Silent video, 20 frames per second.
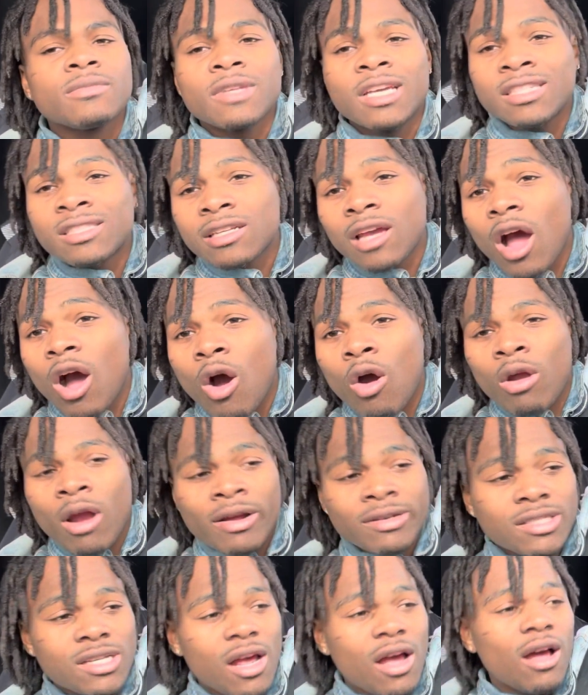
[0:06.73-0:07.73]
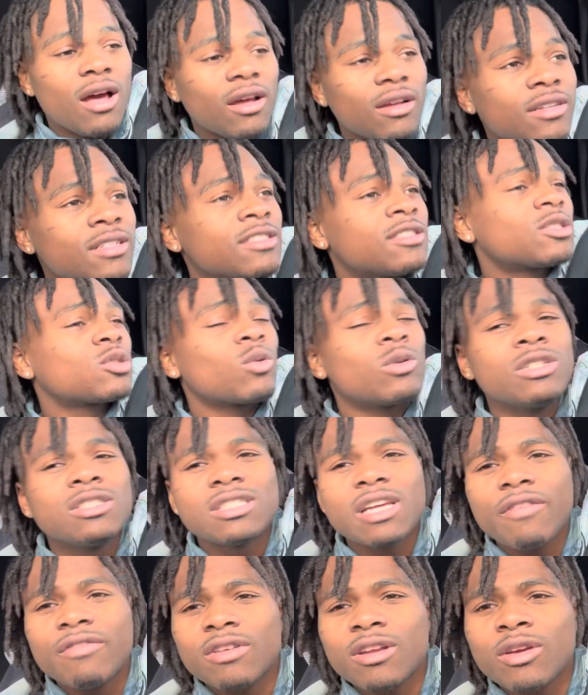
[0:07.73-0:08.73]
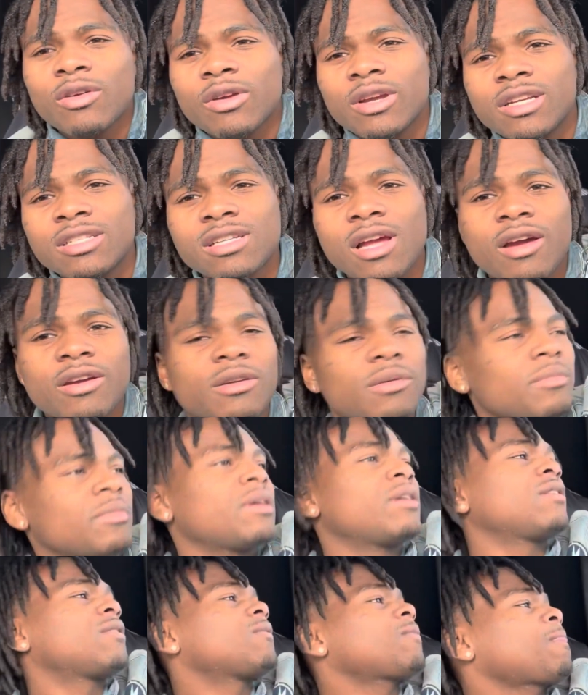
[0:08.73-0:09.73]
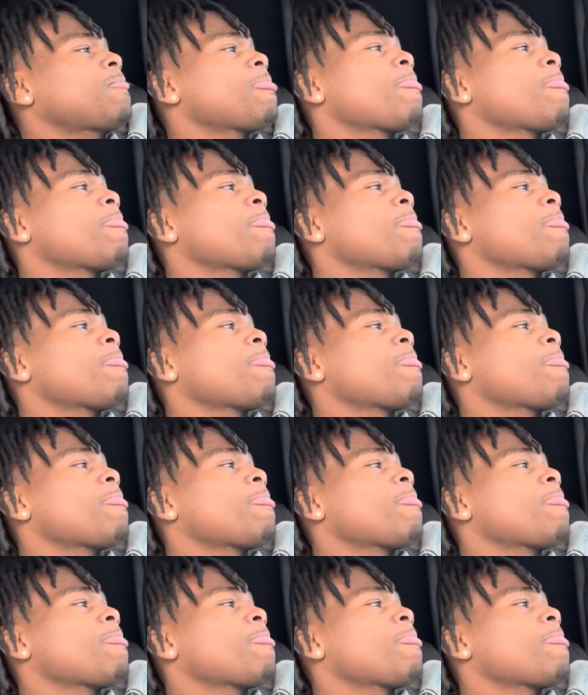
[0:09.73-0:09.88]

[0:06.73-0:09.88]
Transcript: It's cold outside. It's 27 degrees out here, man.